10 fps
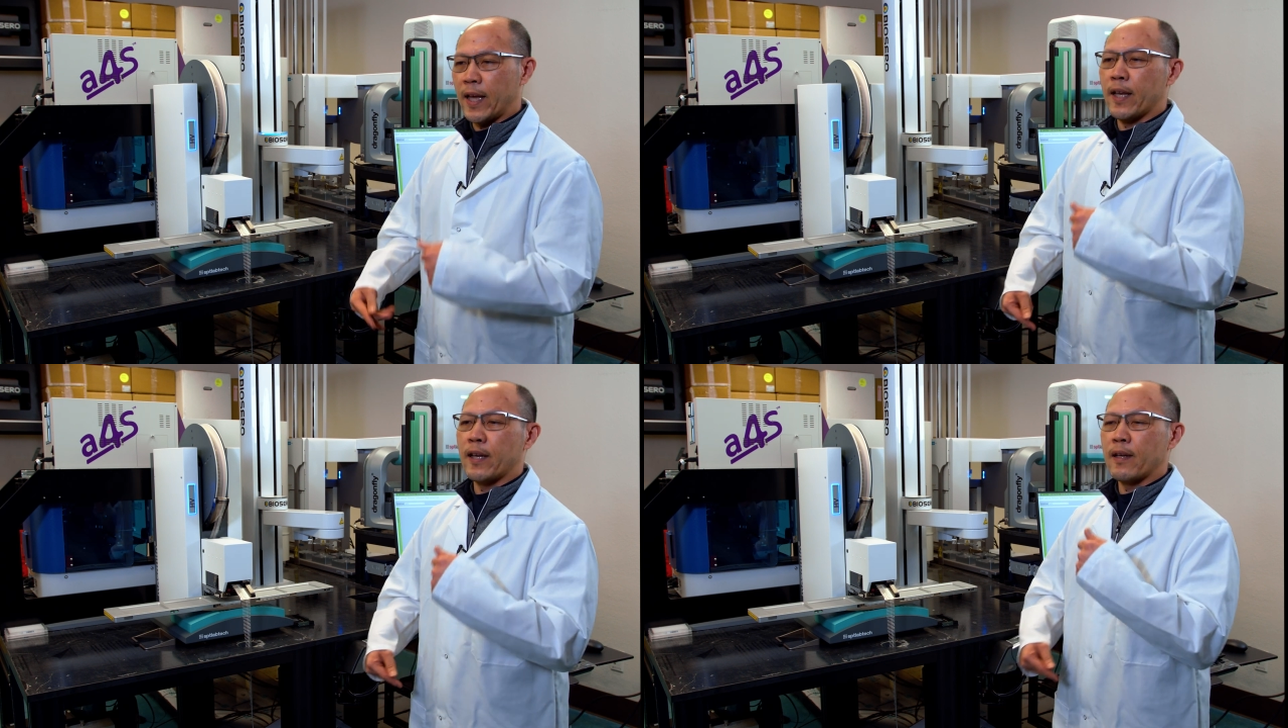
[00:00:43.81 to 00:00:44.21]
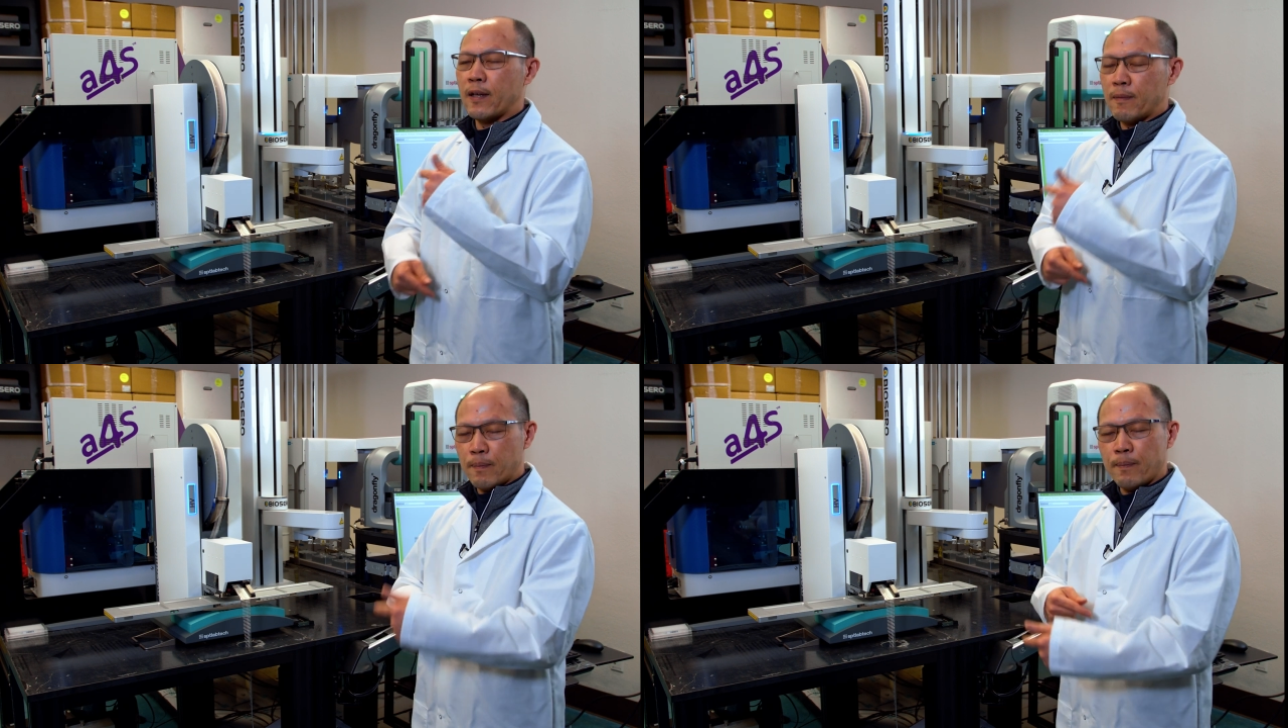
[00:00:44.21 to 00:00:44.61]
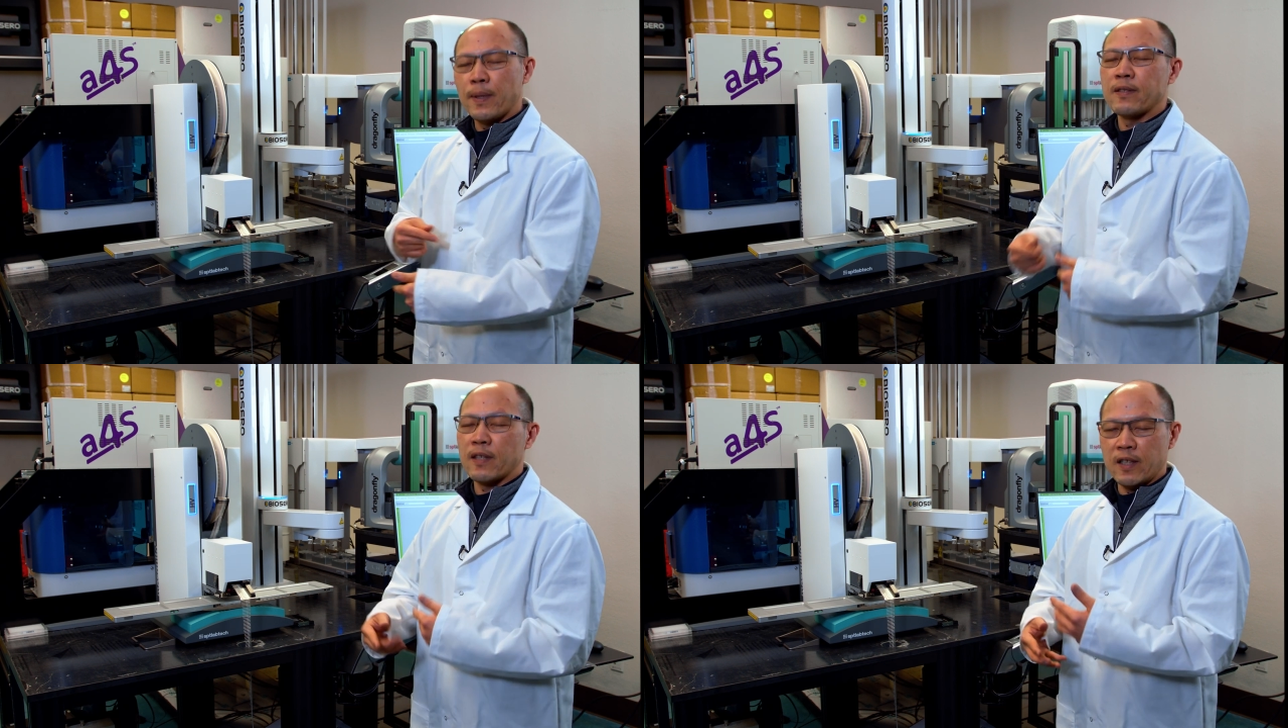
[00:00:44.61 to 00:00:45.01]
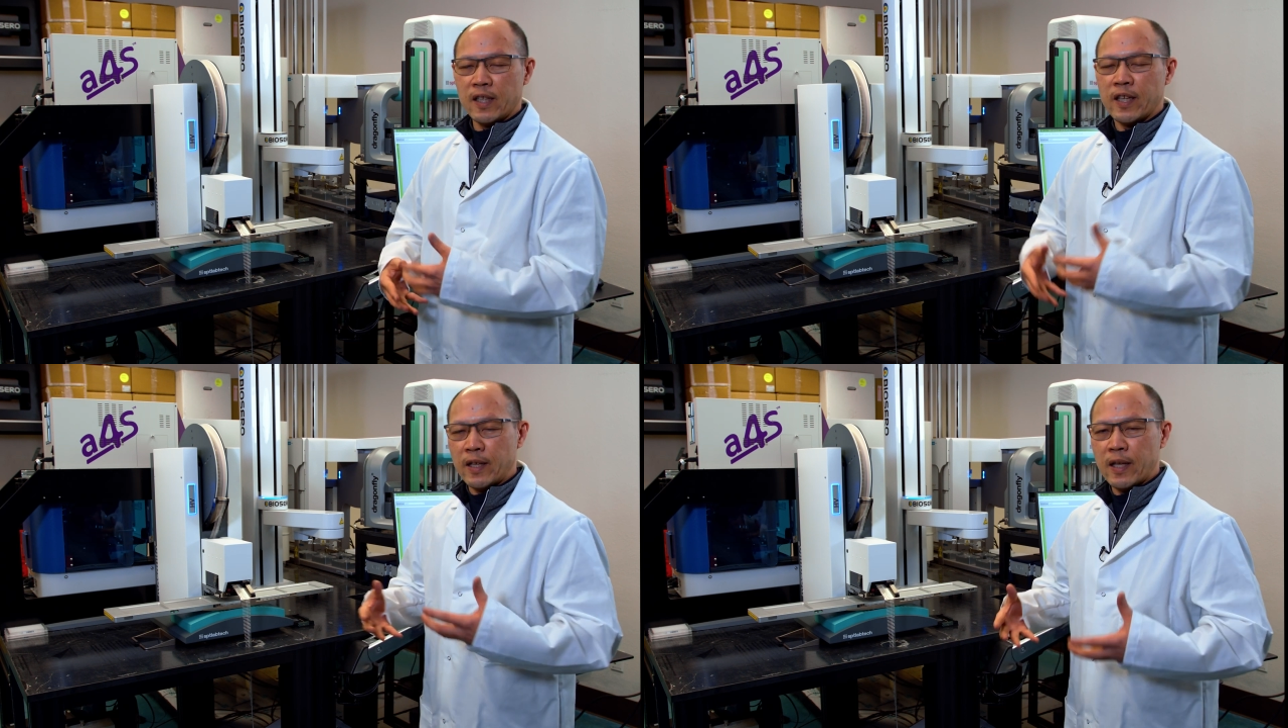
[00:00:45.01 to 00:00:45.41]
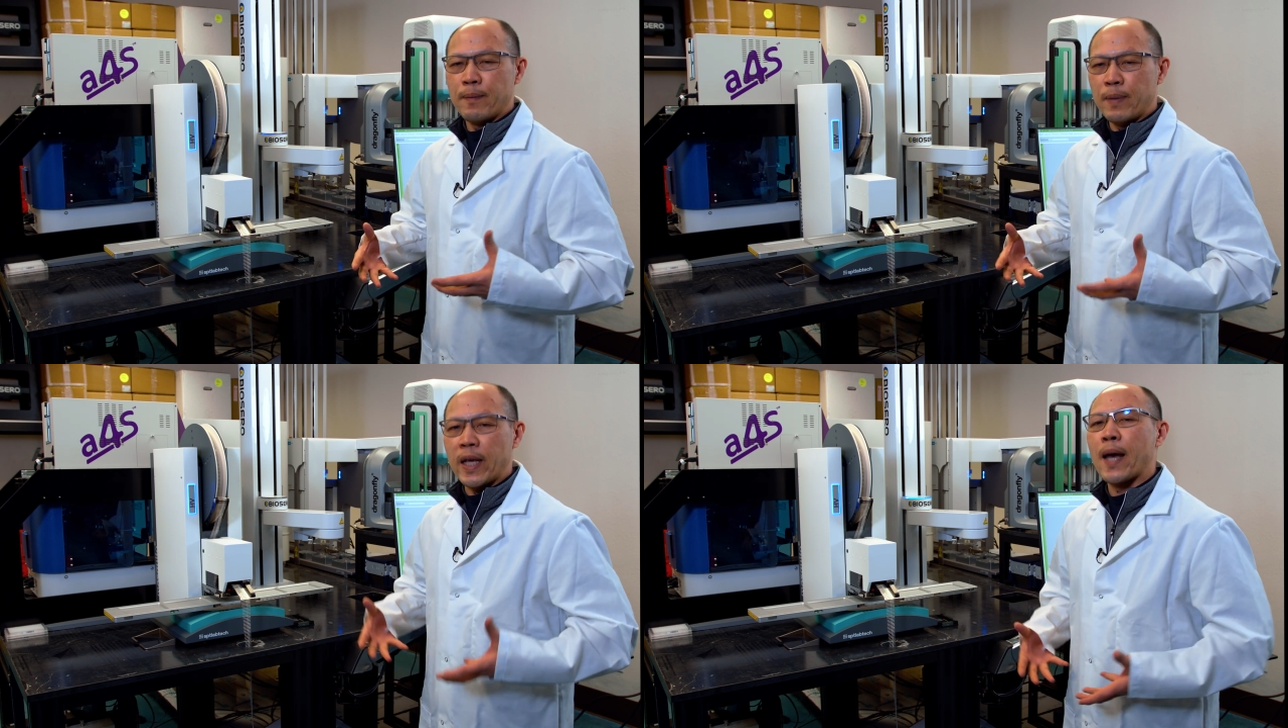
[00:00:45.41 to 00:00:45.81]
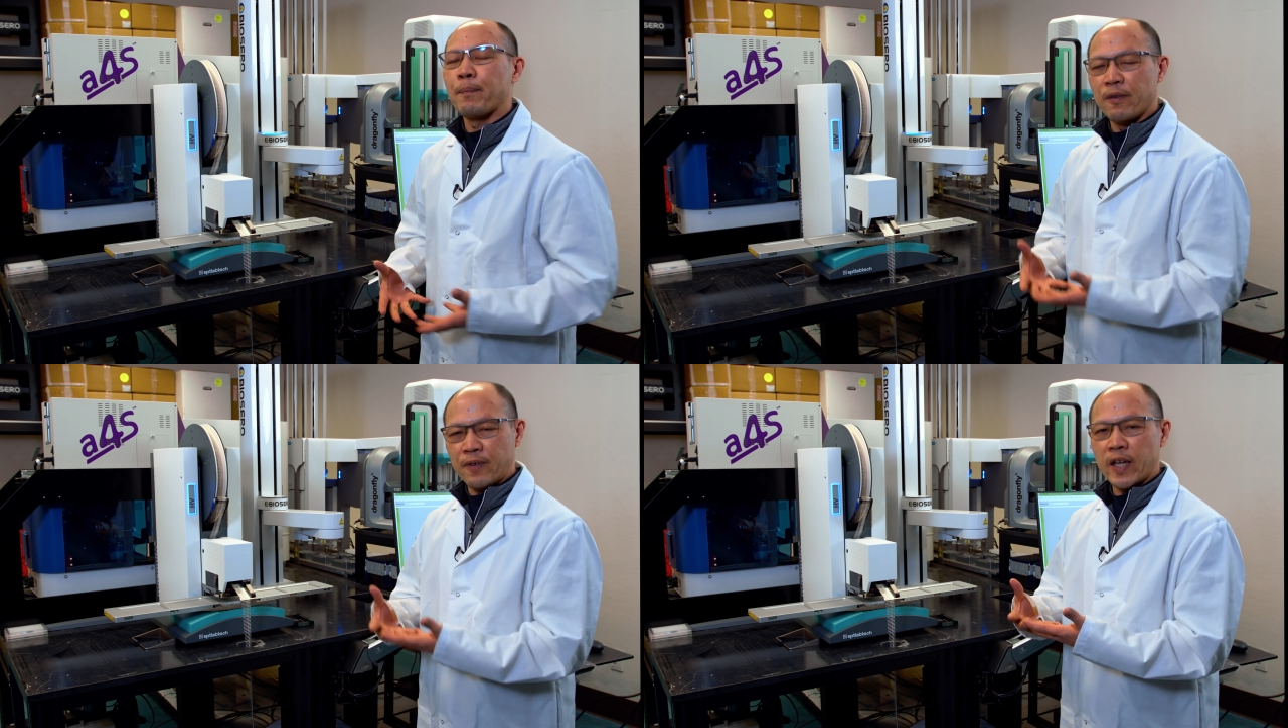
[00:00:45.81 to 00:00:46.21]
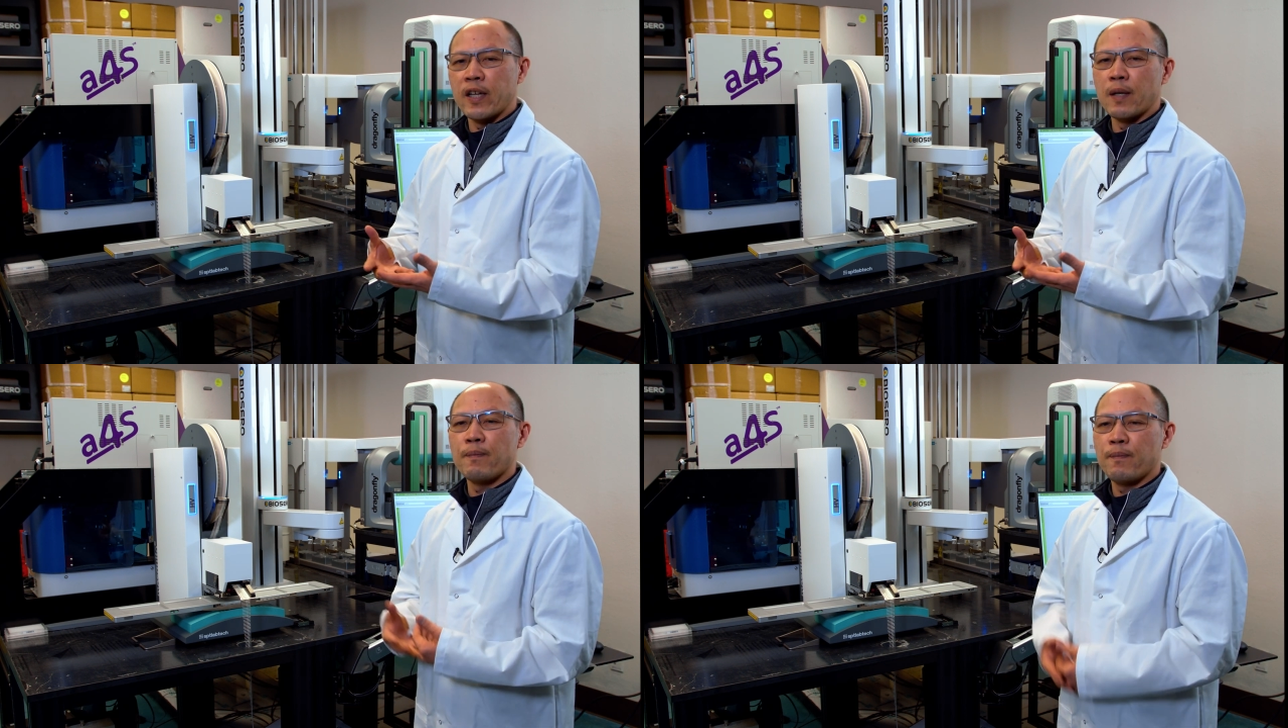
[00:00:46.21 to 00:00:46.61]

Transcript: and basically can then be amplified